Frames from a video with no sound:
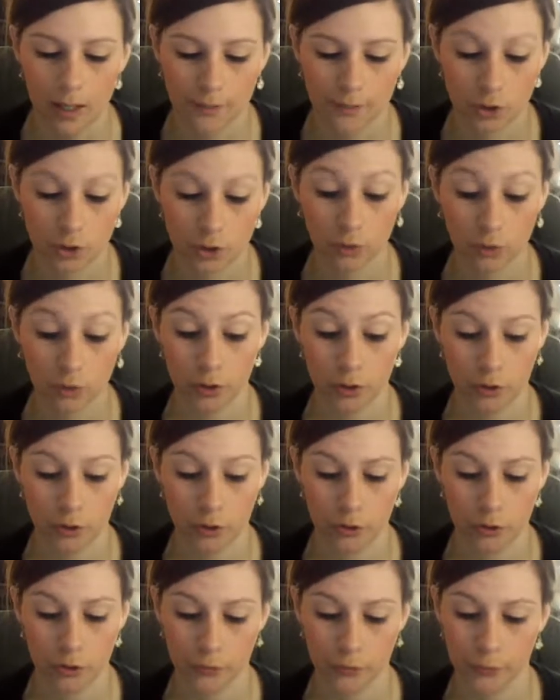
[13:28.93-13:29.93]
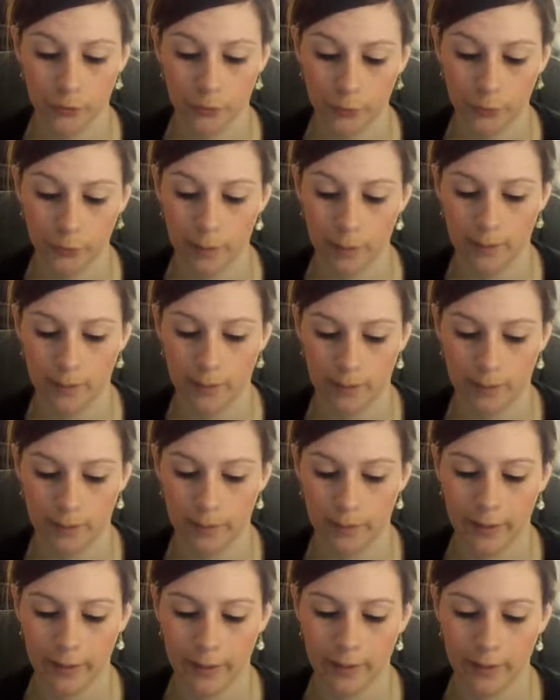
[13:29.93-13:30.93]
Children learn through
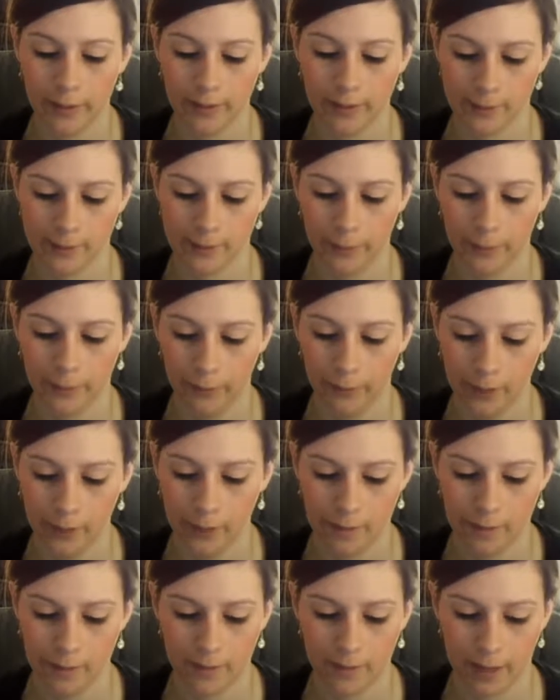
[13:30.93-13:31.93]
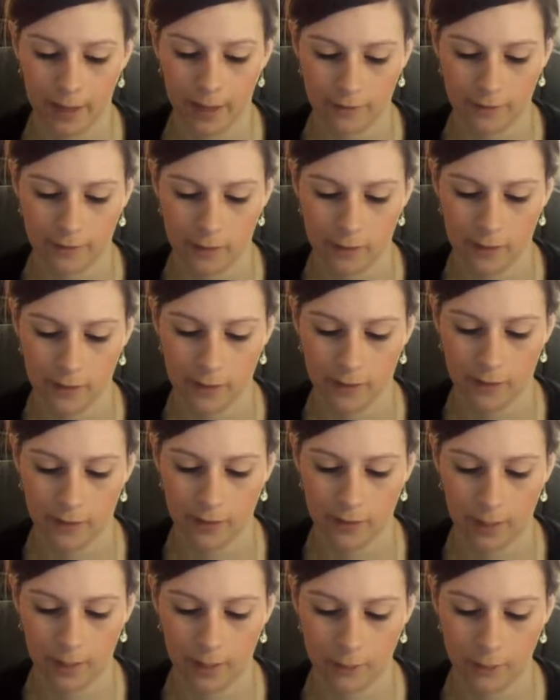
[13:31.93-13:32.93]
manipulating and exploring, and they have to be given
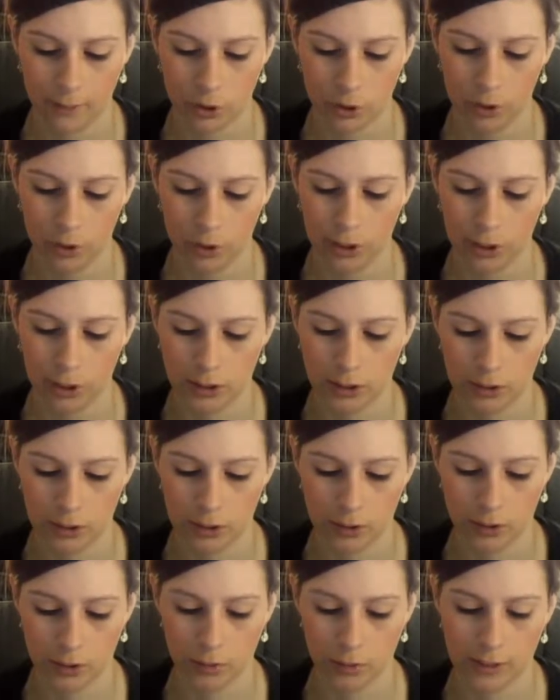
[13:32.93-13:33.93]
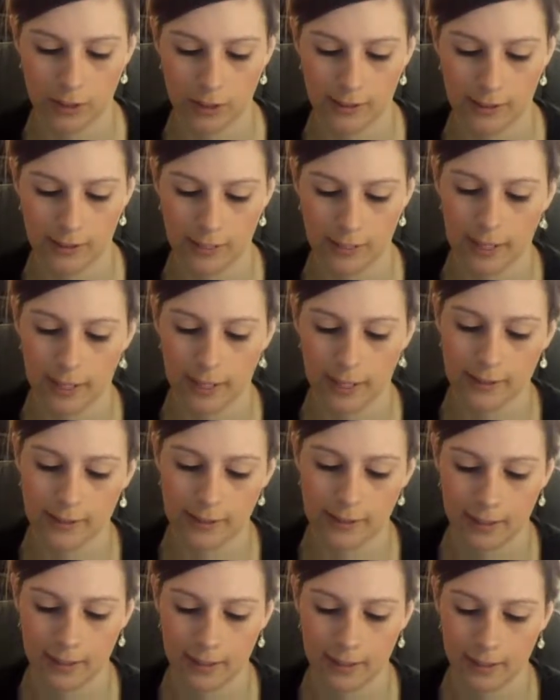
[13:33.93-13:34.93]
the opportunity to do these things
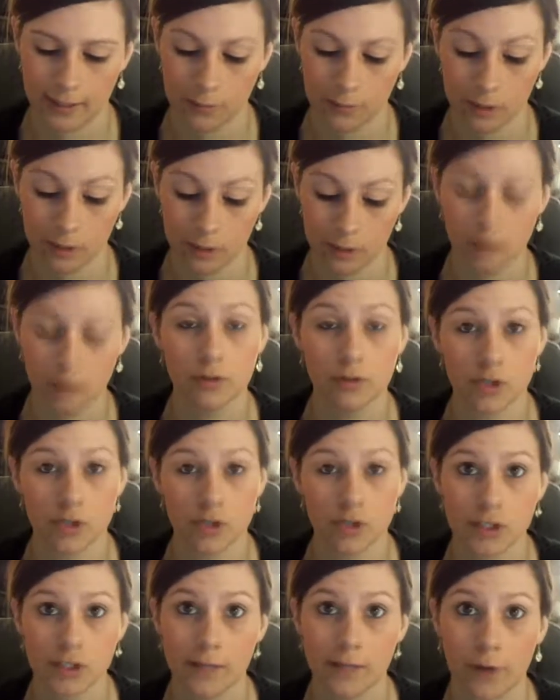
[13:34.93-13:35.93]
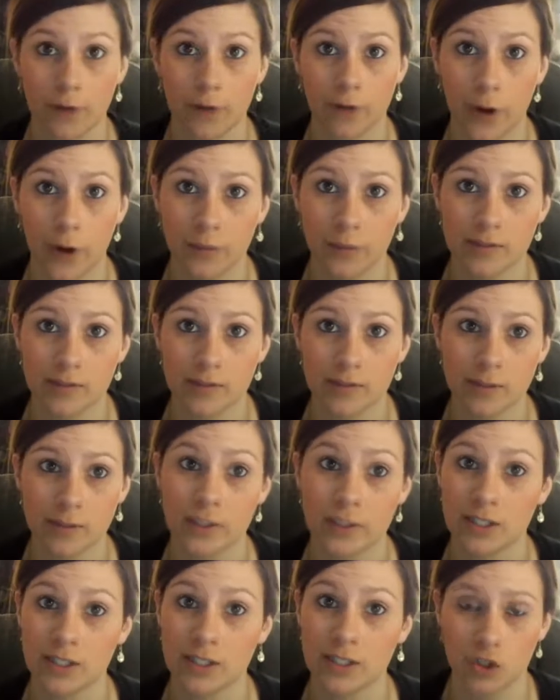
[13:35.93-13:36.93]
and come to conclusions on their own, so we
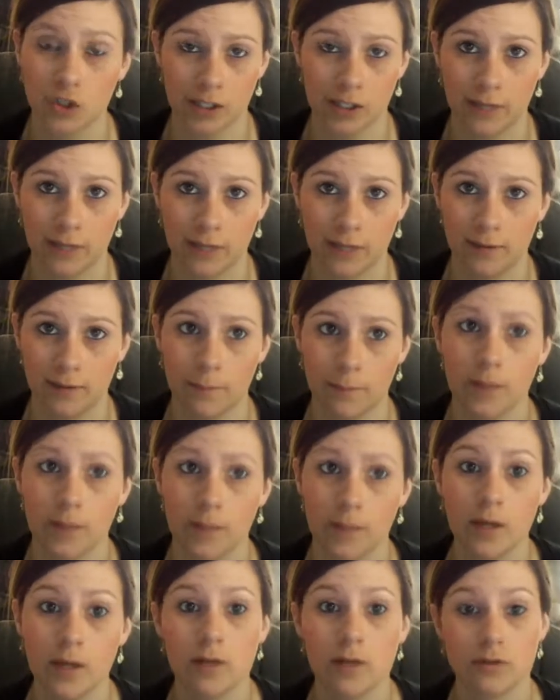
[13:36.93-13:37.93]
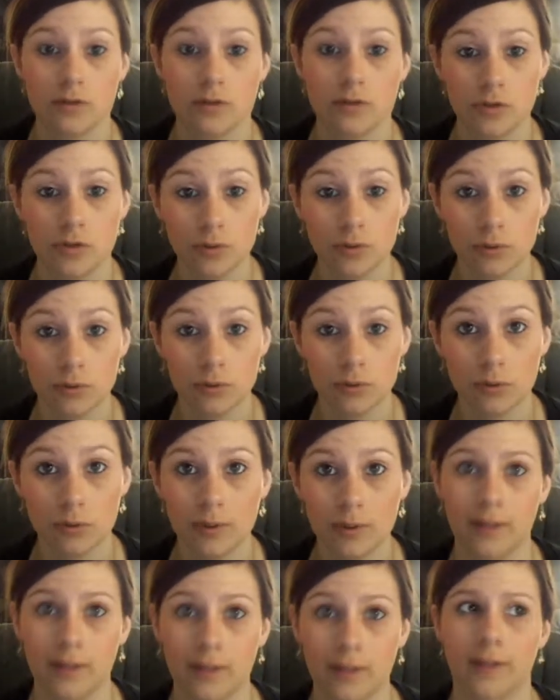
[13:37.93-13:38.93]
need to just let them do,
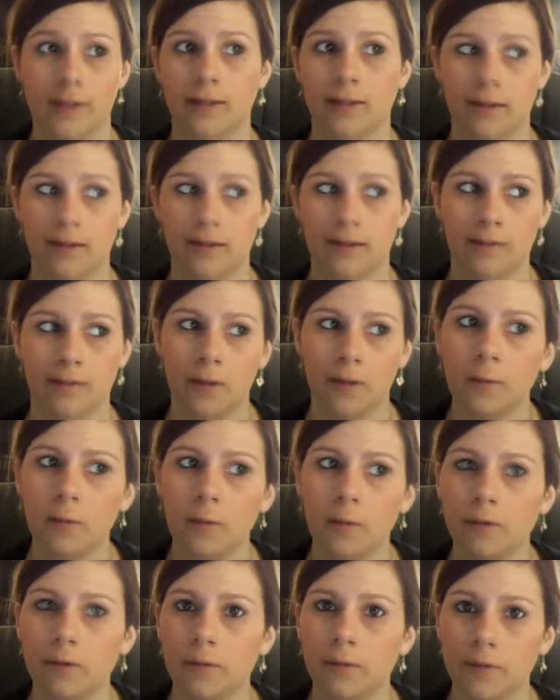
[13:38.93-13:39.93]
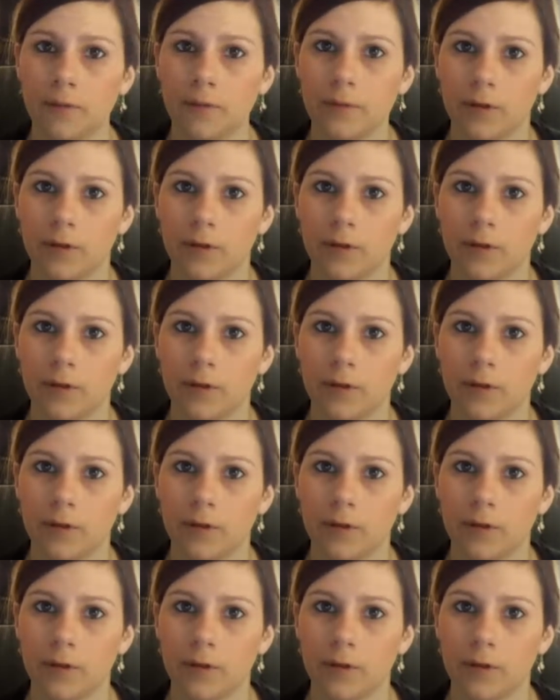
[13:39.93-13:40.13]
and they will,